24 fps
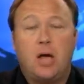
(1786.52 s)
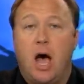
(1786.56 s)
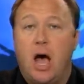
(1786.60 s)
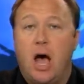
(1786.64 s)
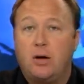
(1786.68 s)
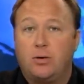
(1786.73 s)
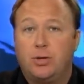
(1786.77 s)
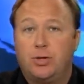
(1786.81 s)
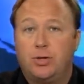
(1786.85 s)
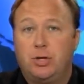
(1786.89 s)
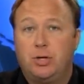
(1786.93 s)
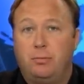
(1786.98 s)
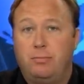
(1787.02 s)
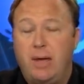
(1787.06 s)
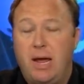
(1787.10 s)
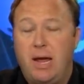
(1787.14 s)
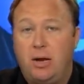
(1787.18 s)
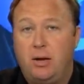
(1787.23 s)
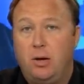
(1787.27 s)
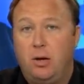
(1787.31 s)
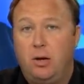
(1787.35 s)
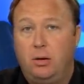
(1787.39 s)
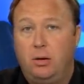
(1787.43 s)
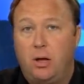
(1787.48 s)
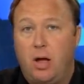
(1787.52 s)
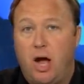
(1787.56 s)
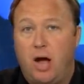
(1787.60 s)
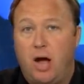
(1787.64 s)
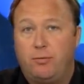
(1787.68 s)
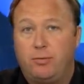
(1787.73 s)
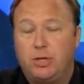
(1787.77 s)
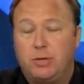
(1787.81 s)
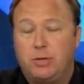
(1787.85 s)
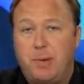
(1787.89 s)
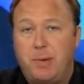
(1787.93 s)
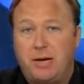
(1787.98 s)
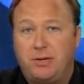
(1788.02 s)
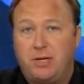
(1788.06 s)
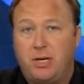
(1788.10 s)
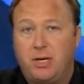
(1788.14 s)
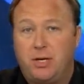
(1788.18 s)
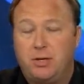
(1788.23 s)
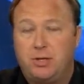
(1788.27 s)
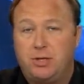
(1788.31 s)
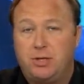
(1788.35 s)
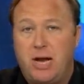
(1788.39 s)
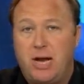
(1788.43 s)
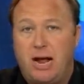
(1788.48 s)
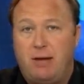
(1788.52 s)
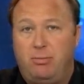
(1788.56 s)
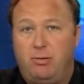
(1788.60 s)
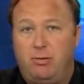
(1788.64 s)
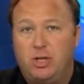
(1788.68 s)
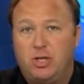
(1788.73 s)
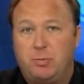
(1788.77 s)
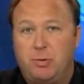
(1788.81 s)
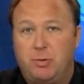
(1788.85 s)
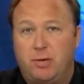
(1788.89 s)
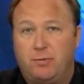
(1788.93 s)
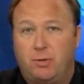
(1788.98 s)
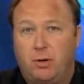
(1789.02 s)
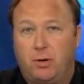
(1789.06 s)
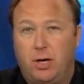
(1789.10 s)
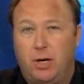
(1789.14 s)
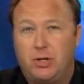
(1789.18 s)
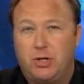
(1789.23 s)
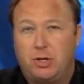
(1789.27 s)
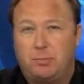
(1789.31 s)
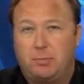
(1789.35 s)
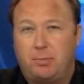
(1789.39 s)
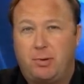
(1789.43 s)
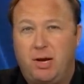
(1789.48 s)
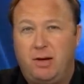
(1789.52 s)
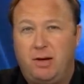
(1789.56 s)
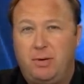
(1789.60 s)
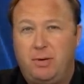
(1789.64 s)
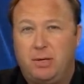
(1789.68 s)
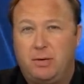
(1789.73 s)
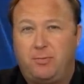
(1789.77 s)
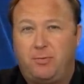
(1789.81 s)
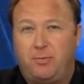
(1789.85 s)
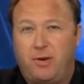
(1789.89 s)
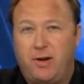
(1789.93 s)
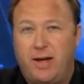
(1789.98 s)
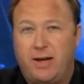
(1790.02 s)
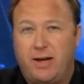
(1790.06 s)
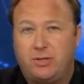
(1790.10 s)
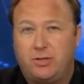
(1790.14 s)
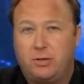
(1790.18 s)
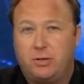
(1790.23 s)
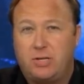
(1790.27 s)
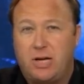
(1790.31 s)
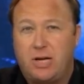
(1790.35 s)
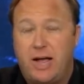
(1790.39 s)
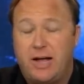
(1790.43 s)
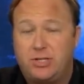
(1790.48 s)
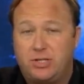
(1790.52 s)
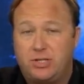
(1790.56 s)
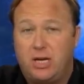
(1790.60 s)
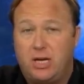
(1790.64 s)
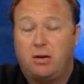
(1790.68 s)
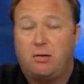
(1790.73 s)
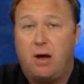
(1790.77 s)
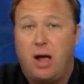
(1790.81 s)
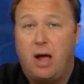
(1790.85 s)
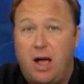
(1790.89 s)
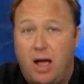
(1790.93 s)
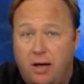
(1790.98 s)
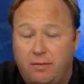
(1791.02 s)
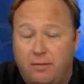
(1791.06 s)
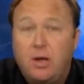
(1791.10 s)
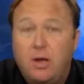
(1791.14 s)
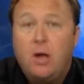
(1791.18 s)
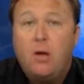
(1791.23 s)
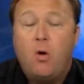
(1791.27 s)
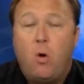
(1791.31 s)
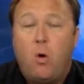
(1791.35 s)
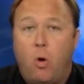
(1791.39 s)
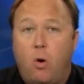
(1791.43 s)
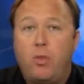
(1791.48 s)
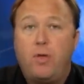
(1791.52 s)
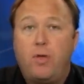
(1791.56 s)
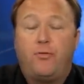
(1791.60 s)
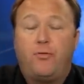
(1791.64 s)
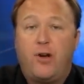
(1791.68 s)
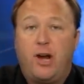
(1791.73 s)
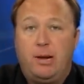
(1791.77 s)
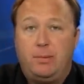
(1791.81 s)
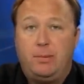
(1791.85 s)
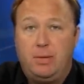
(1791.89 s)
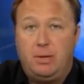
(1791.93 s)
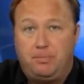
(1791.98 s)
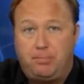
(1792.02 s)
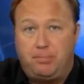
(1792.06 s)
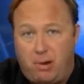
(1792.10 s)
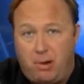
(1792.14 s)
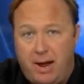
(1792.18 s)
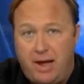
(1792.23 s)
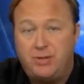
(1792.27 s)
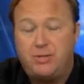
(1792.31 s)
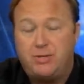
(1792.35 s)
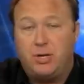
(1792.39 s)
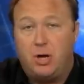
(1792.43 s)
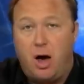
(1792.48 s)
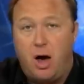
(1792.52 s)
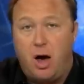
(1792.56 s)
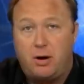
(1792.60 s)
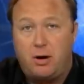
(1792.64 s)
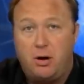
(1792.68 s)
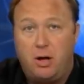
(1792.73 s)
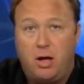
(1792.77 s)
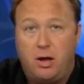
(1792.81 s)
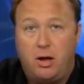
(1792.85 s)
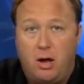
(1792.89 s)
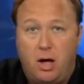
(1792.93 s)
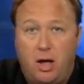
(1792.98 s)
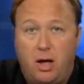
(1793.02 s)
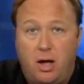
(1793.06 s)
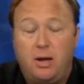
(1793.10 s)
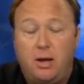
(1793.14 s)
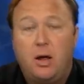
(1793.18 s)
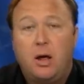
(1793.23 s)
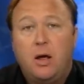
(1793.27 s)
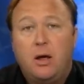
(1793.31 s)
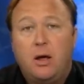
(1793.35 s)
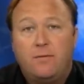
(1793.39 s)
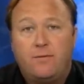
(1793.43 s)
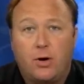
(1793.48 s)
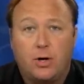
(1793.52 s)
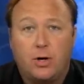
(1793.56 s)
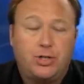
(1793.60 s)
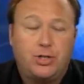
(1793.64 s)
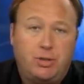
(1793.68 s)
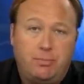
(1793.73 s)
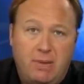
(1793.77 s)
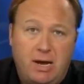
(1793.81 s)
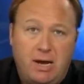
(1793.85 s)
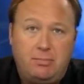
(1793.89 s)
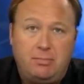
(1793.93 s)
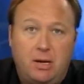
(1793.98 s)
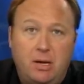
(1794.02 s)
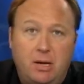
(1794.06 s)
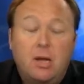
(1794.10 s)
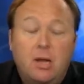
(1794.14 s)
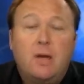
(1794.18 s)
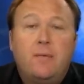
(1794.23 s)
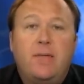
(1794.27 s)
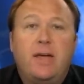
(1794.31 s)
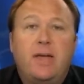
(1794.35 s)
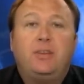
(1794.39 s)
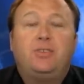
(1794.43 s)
Congress shall make no law respecting an establishment of religion or prohibiting the free exercise thereof or the freedom of the press, on and on, on. First Amendment.